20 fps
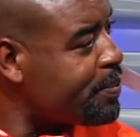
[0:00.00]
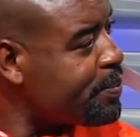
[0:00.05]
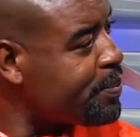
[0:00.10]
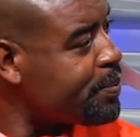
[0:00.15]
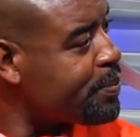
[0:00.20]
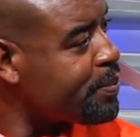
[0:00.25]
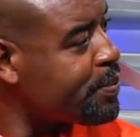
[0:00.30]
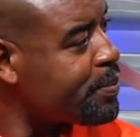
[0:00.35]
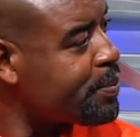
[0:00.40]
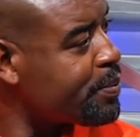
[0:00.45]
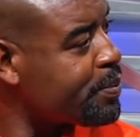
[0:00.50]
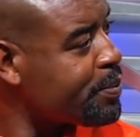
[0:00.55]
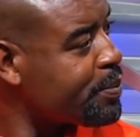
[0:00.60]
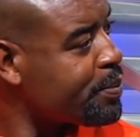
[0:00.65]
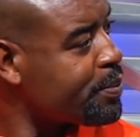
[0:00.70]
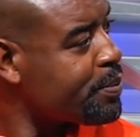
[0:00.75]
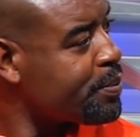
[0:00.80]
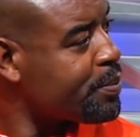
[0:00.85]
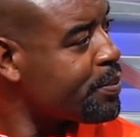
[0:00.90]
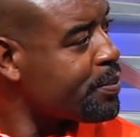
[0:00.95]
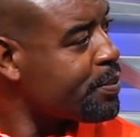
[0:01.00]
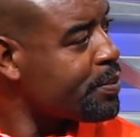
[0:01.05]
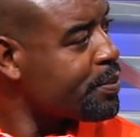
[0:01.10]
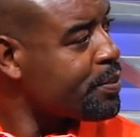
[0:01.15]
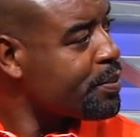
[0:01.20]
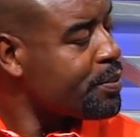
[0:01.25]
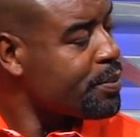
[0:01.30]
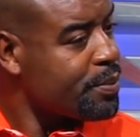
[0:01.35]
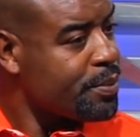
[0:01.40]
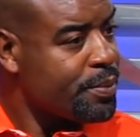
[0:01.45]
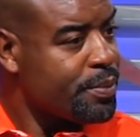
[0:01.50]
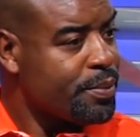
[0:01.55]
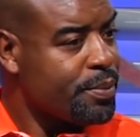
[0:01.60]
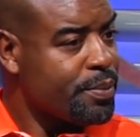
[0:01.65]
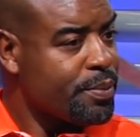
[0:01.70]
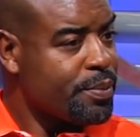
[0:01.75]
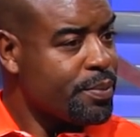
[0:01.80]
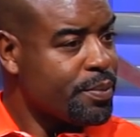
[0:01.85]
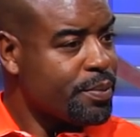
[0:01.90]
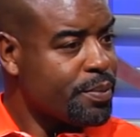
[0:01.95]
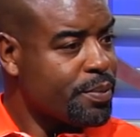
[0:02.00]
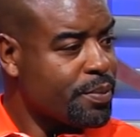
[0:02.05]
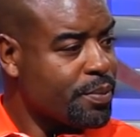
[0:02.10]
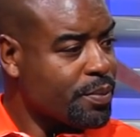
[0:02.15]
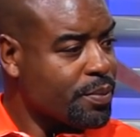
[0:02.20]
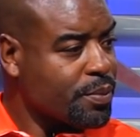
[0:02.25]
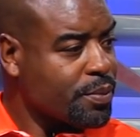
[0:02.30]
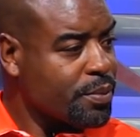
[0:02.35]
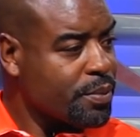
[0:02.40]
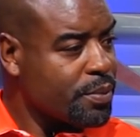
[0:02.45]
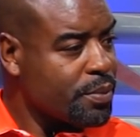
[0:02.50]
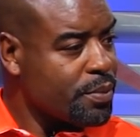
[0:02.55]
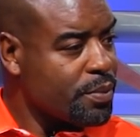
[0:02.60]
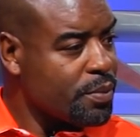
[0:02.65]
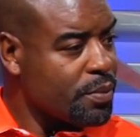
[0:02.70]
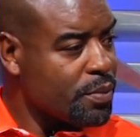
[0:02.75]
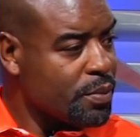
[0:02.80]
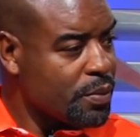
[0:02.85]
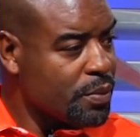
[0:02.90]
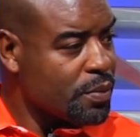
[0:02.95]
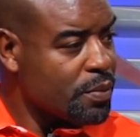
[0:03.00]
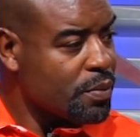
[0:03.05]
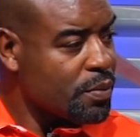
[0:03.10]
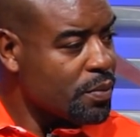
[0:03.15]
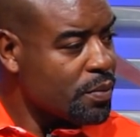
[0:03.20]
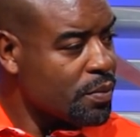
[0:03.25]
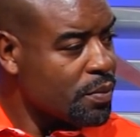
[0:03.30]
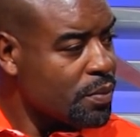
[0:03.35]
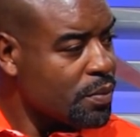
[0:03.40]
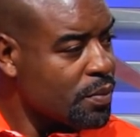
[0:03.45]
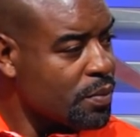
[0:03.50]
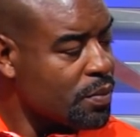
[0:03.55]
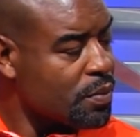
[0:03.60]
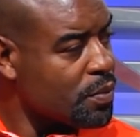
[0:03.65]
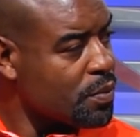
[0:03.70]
[no speech]